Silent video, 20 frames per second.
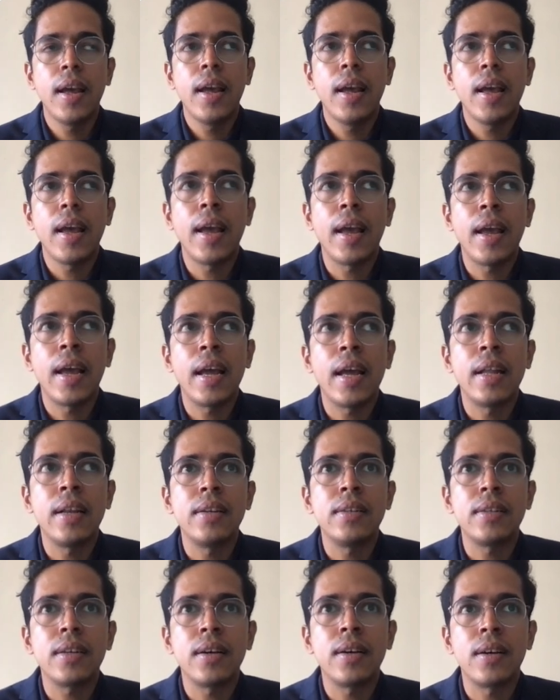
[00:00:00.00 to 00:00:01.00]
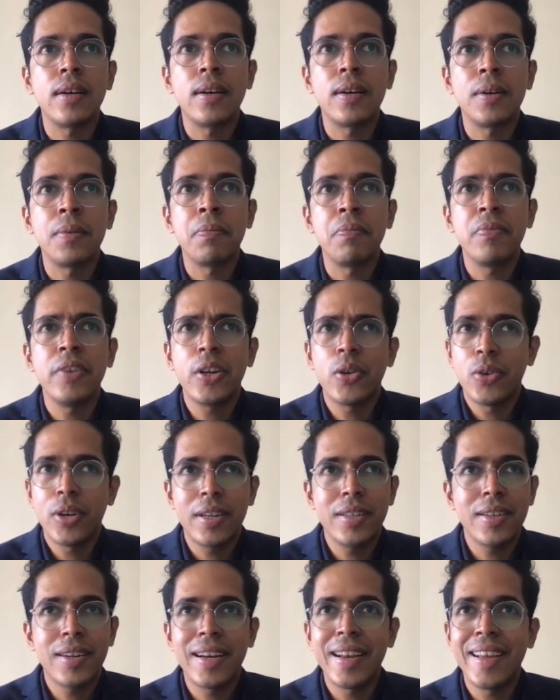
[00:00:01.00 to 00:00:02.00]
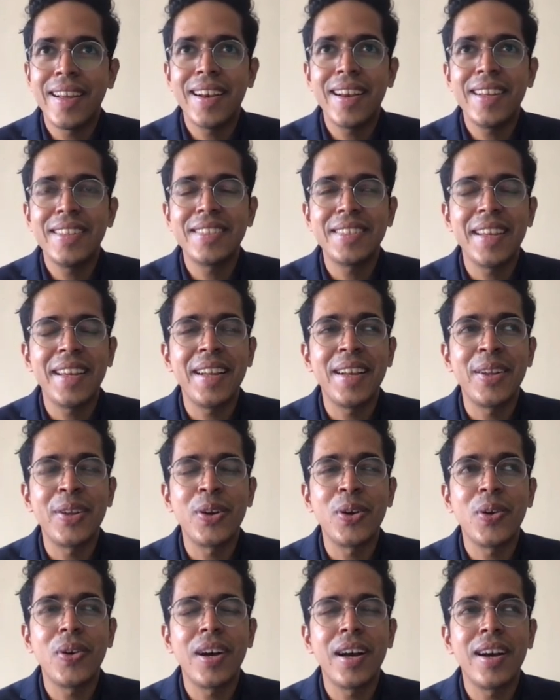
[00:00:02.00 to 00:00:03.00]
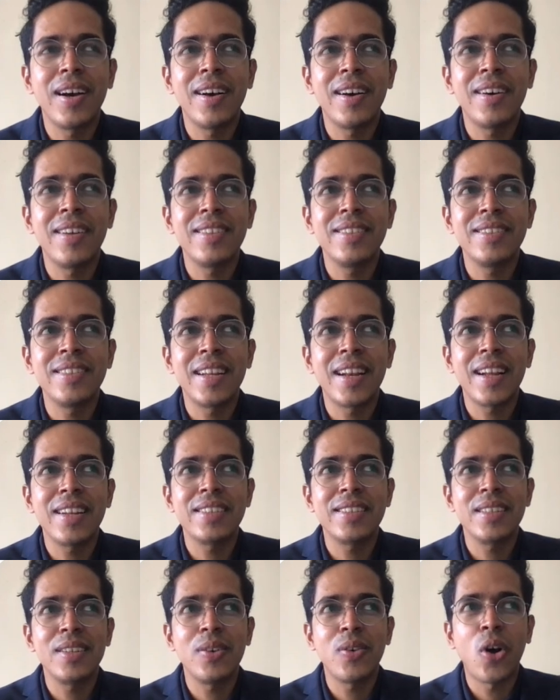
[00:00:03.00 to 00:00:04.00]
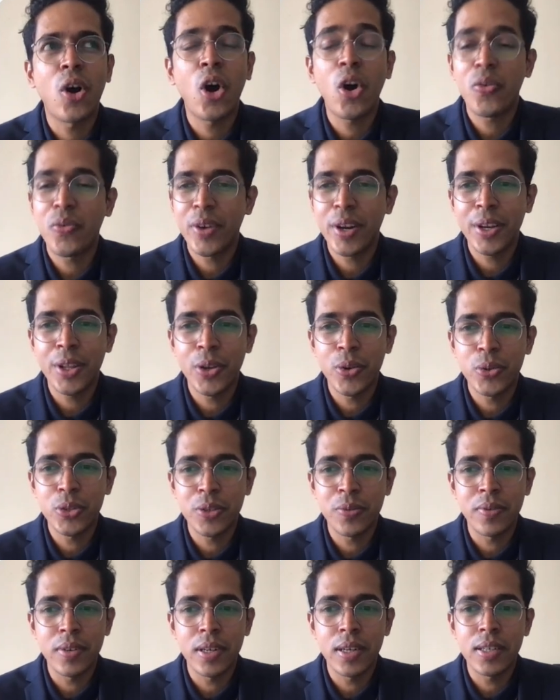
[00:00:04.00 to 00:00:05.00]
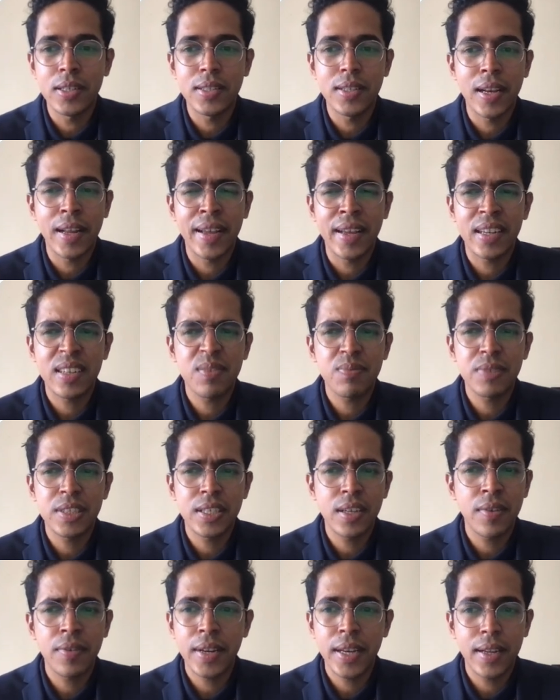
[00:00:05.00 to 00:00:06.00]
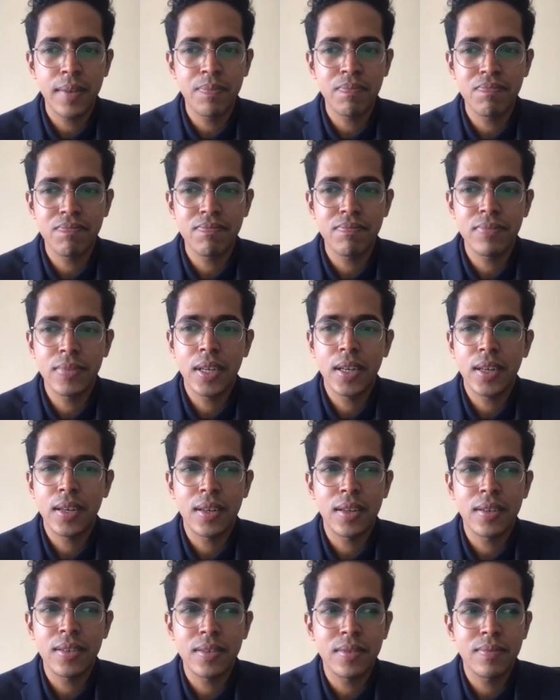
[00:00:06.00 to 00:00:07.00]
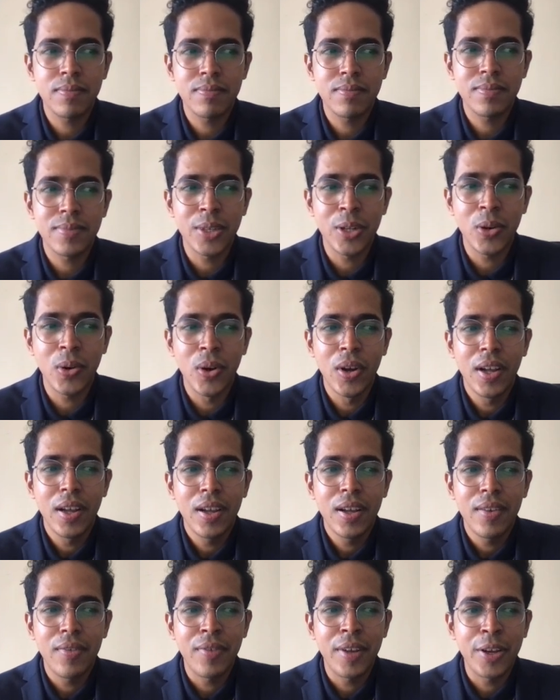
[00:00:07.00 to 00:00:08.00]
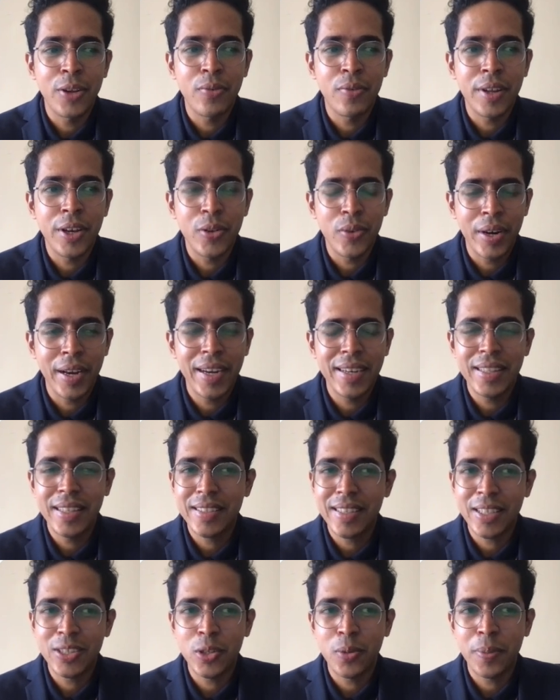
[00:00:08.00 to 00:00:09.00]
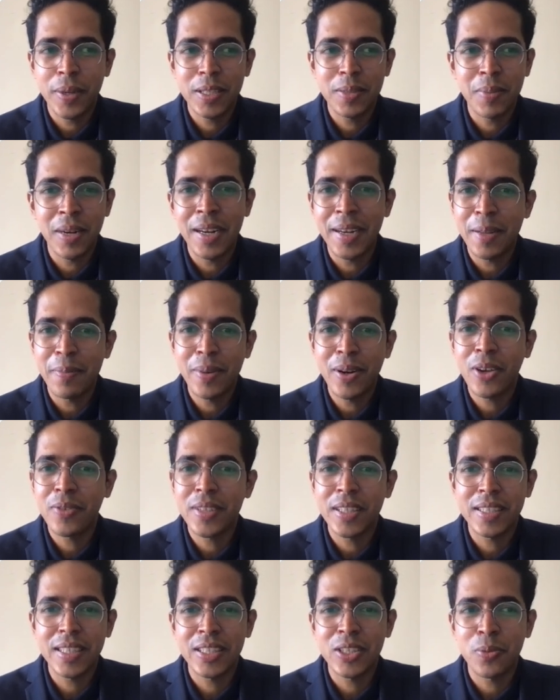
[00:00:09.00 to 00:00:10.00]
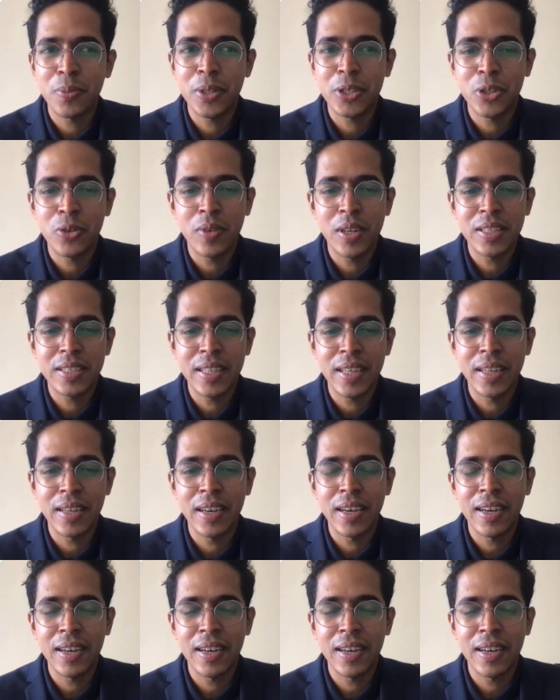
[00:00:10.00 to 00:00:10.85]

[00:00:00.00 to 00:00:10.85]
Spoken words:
And we could clearly see, there are often used words like, which are very, when you read these SOPs, multiple of these SOPs, you will see